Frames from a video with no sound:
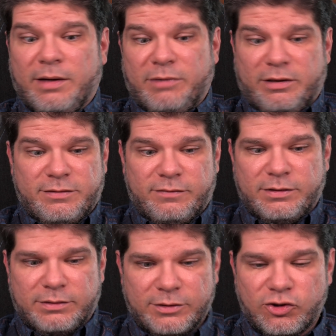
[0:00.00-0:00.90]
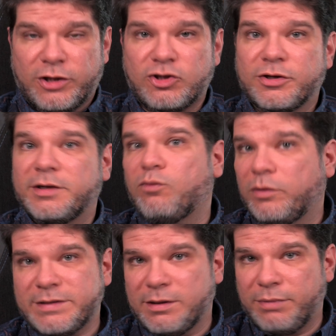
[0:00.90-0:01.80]
because of the, the gesture, it
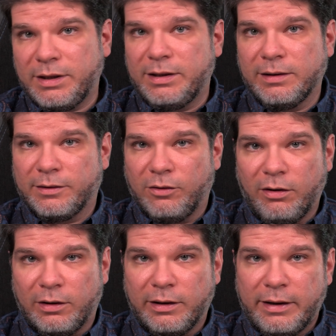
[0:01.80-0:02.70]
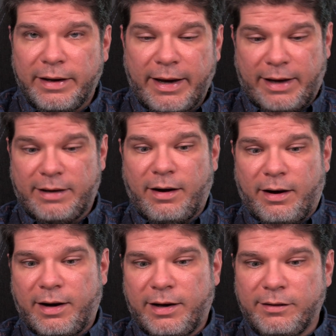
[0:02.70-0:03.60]
wasn't a big deal at all. And
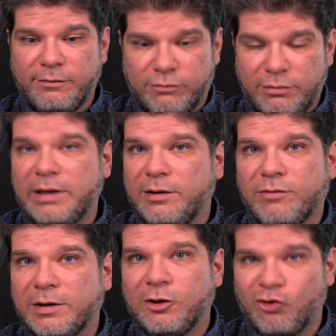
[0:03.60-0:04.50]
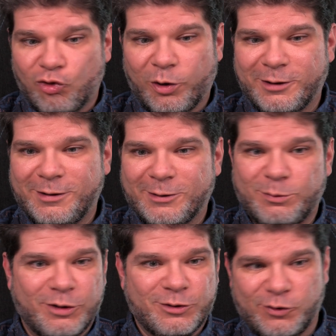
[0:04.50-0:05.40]
I really, really enjoyed the
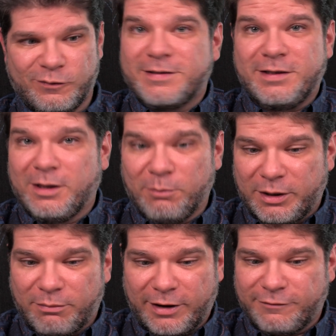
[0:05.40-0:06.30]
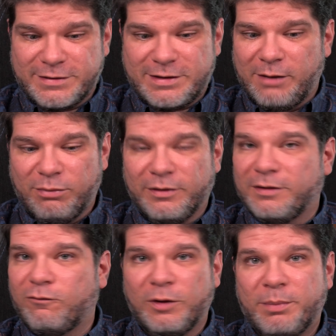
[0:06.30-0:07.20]
experience of sitting sitting by the breakfast table
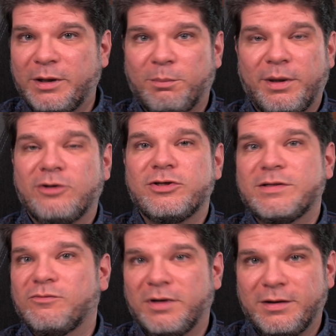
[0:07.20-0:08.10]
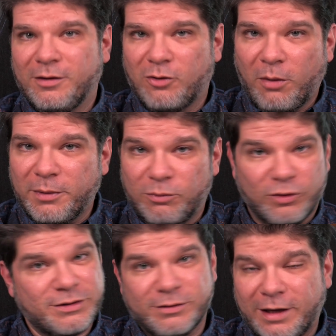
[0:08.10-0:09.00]
and flipping the pages and reading a comic
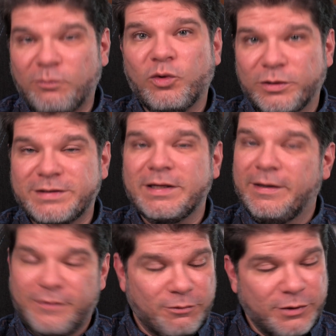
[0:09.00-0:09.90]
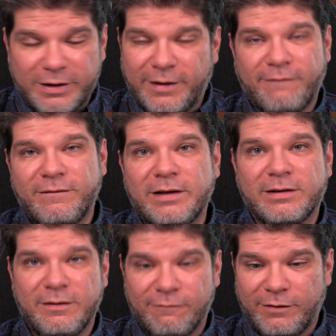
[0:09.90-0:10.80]
book. So that was, there were
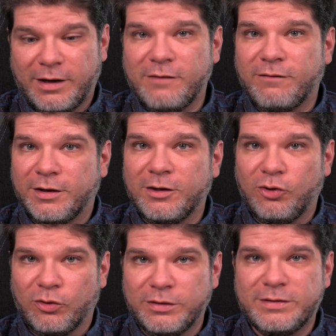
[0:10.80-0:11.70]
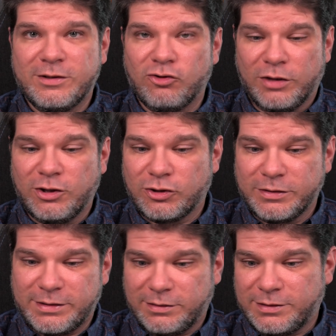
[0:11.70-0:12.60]
definitely very, very good
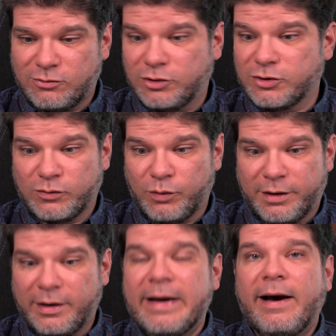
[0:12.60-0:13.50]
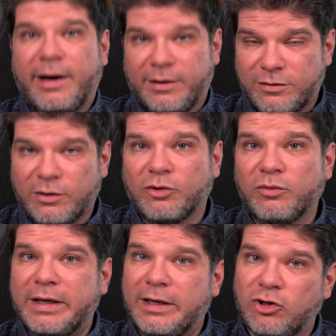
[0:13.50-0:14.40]
situations and situations where I
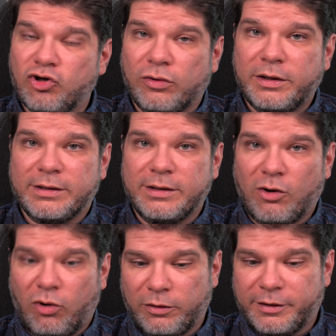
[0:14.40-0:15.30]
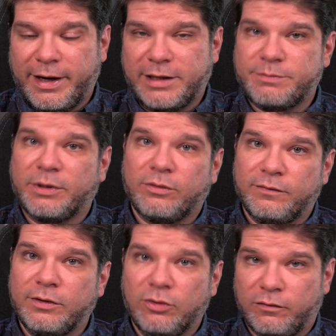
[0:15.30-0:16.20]
thoroughly enjoyed the color aspect of
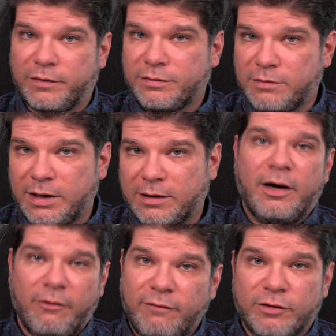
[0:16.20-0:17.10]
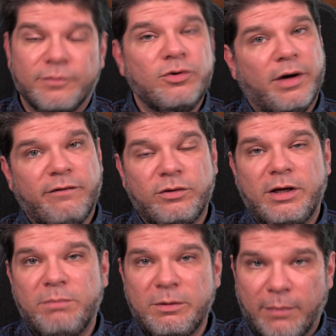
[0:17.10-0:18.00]
the Nova 3. However, you have to
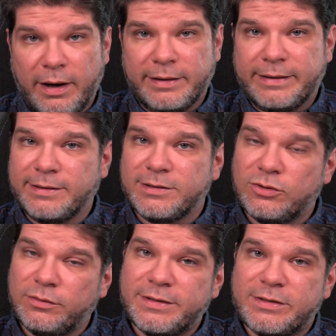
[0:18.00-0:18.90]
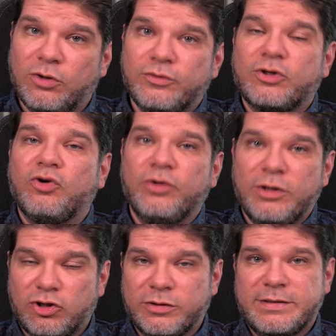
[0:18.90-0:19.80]
keep in mind that as soon as those
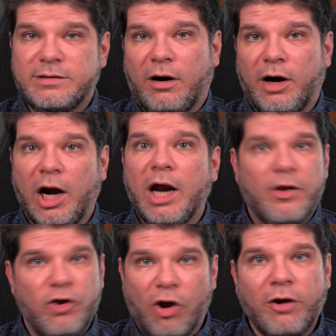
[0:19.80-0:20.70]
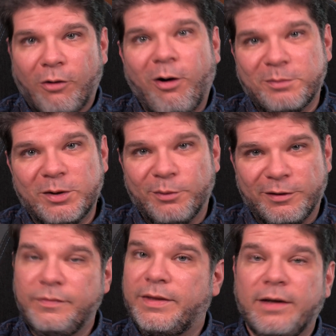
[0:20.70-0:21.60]
conditions are not
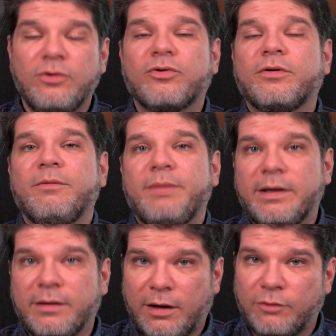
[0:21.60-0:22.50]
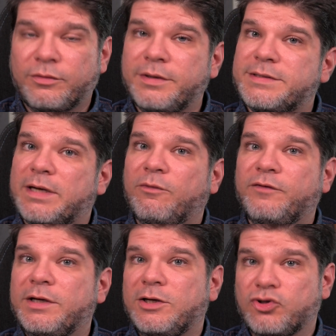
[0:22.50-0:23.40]
optimal, then you're going to be encountering some of
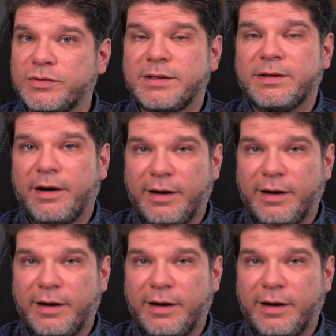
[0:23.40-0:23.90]
the issues that